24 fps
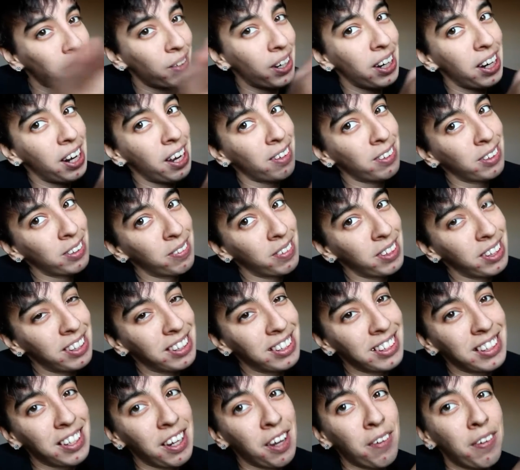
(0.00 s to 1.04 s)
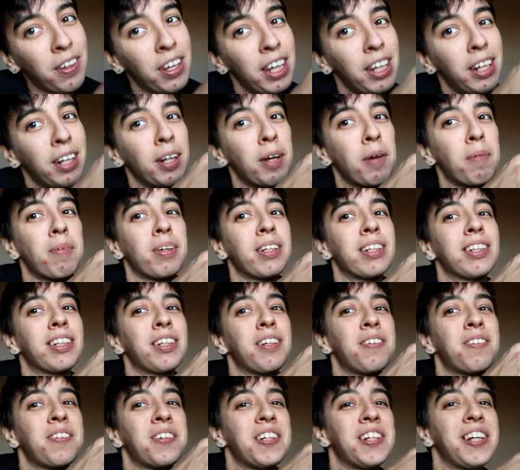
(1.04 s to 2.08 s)
Might have some stuff hidden up my
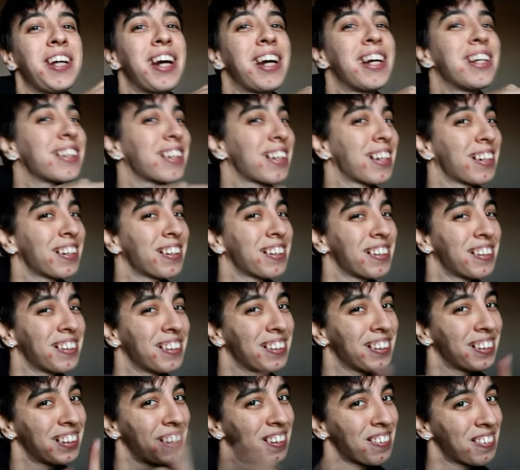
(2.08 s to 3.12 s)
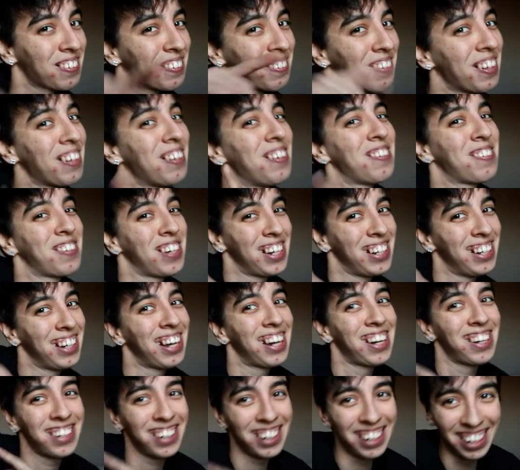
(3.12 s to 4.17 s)
sleeve for you guys. I don't know. You'll have to wait and find
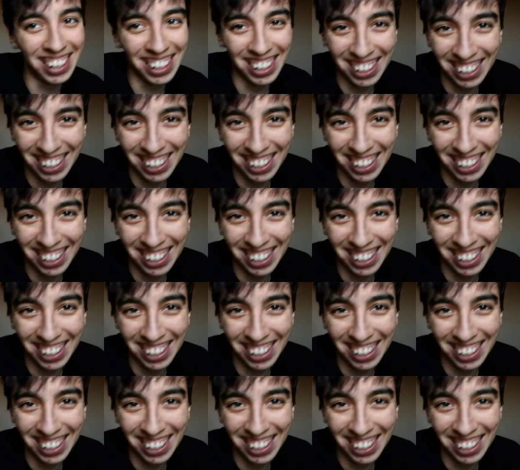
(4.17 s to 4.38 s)
out.